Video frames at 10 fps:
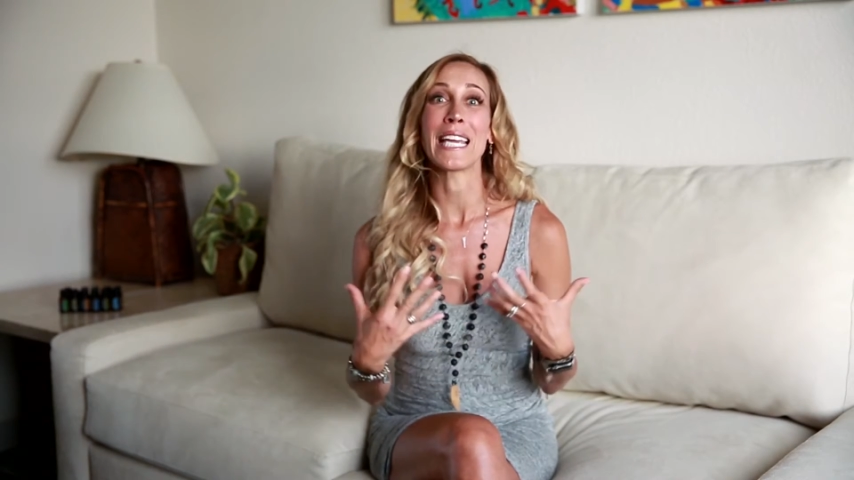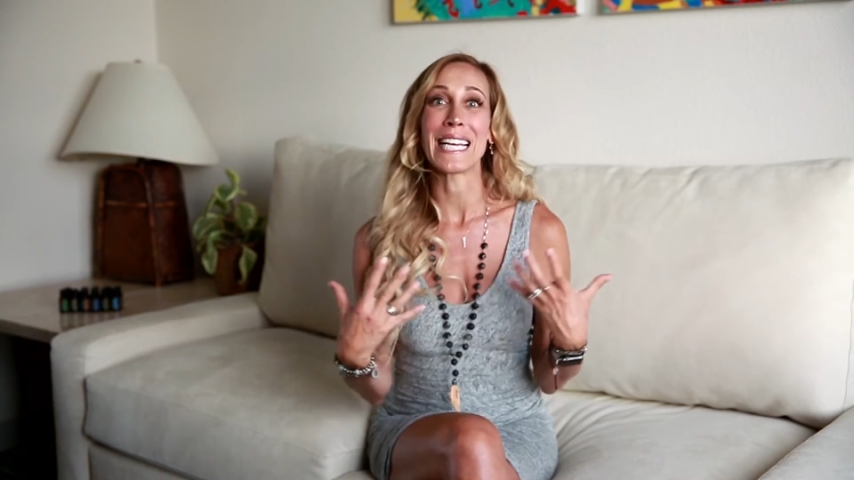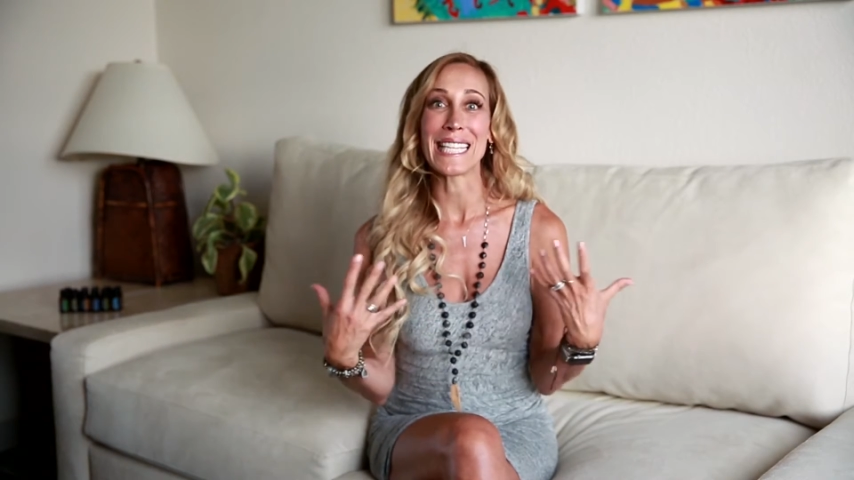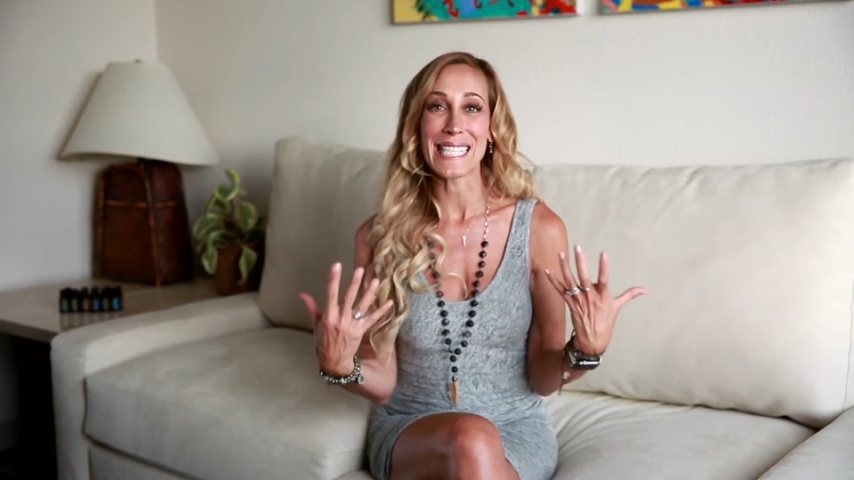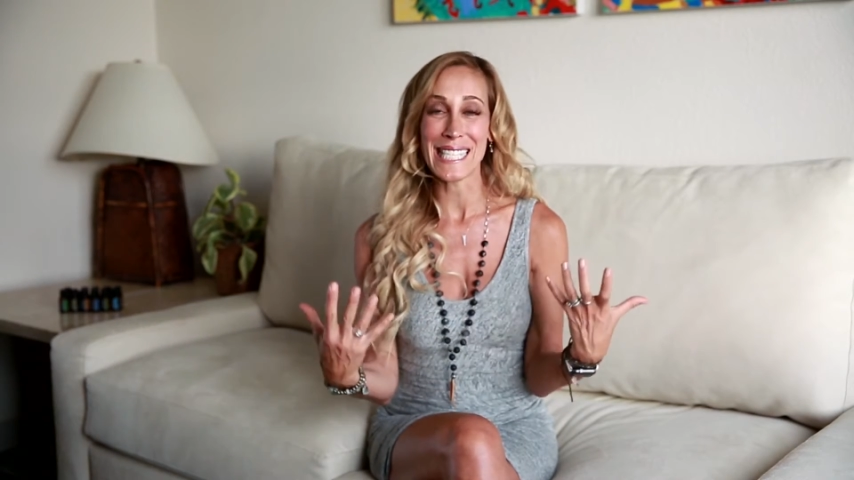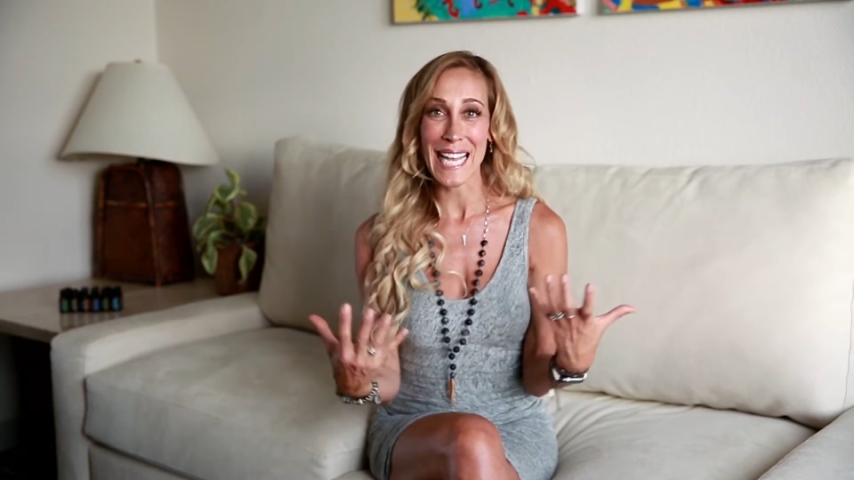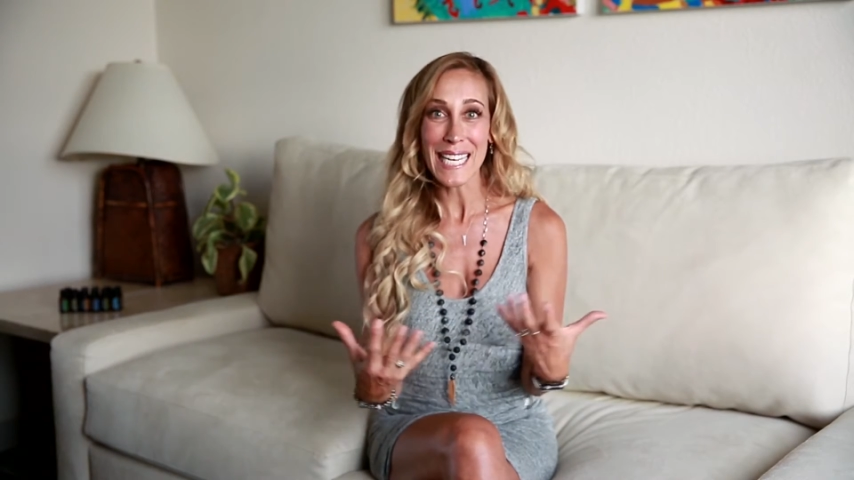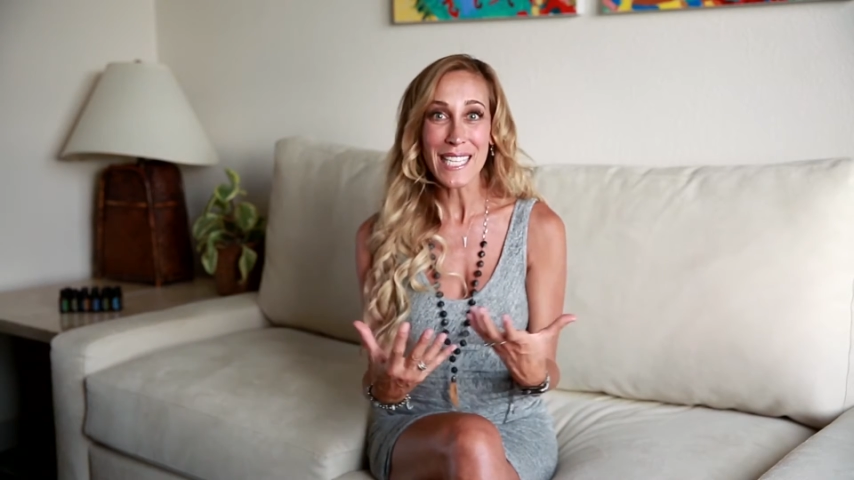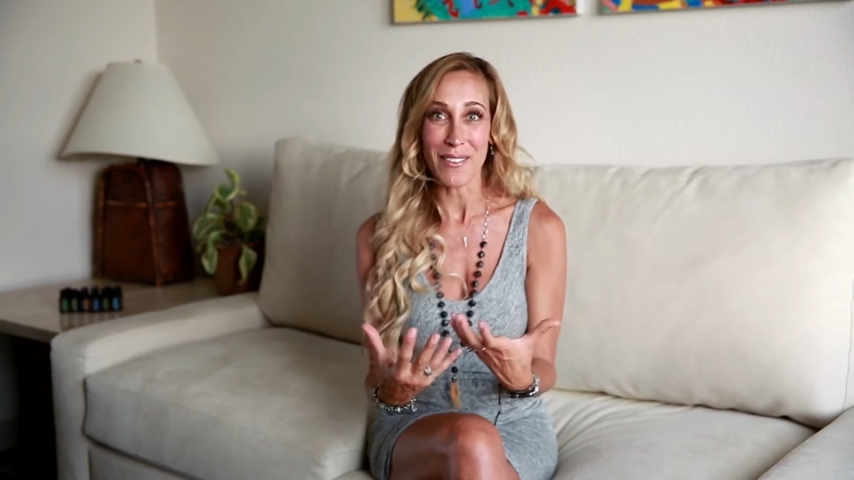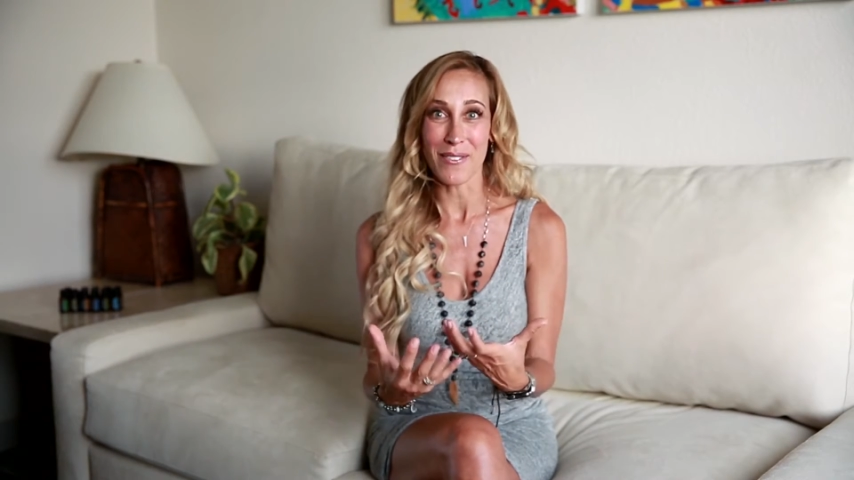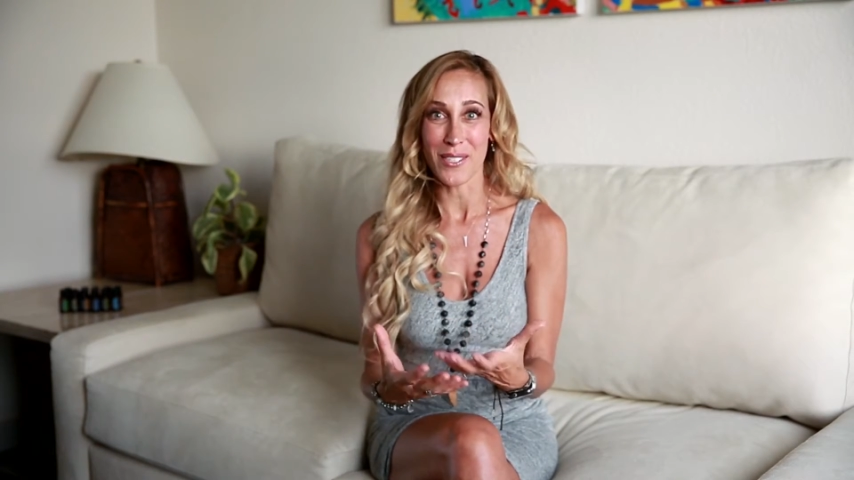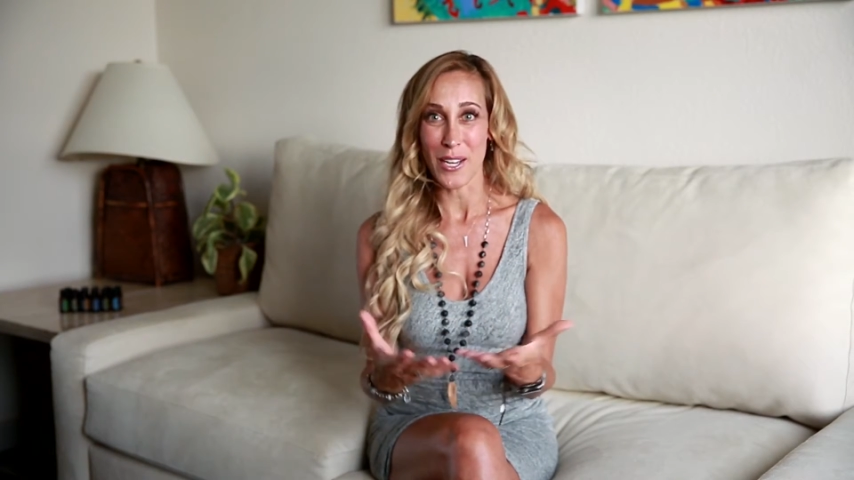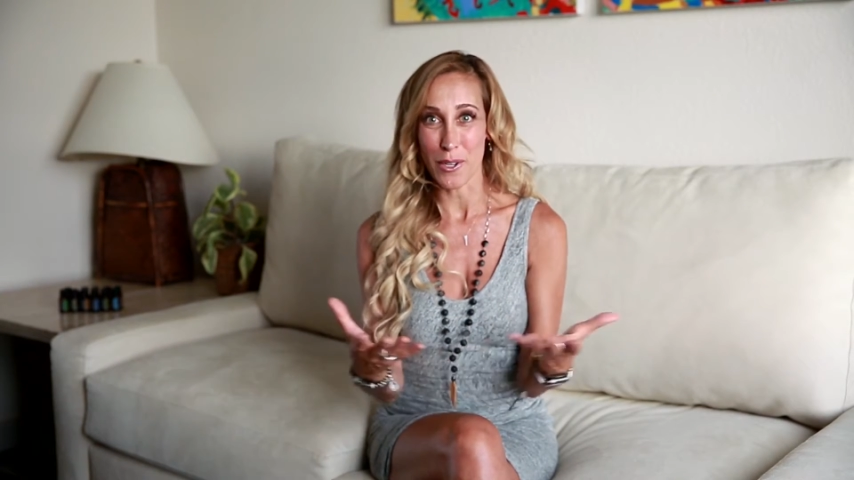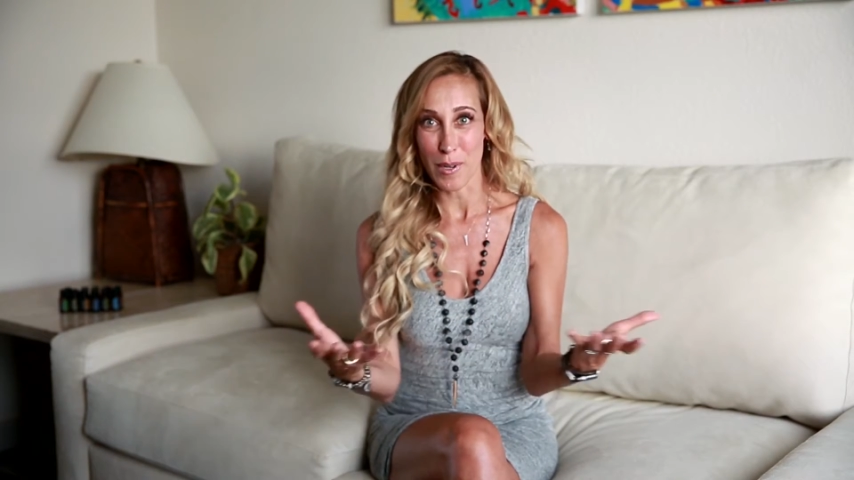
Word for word: in incentives that you're